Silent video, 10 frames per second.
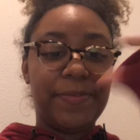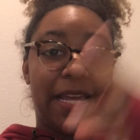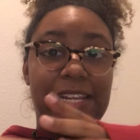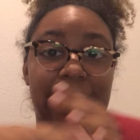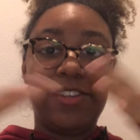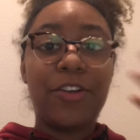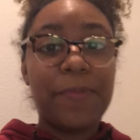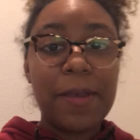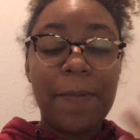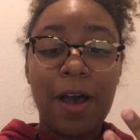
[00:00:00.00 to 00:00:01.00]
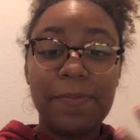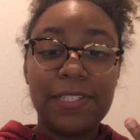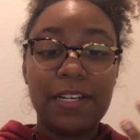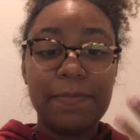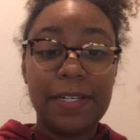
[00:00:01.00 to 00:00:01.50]
And Ethiopia pops
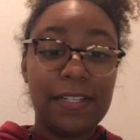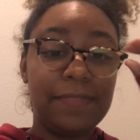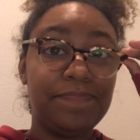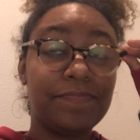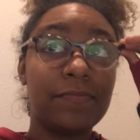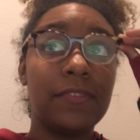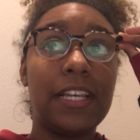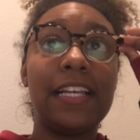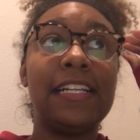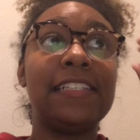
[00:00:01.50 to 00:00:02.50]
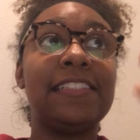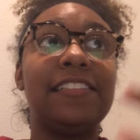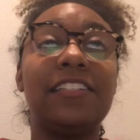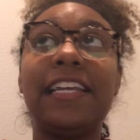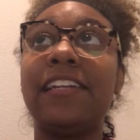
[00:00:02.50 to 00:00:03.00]
up and it's
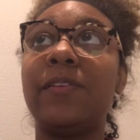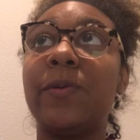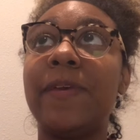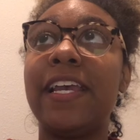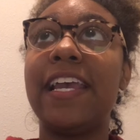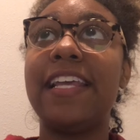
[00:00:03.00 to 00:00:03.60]
delayed a little bit,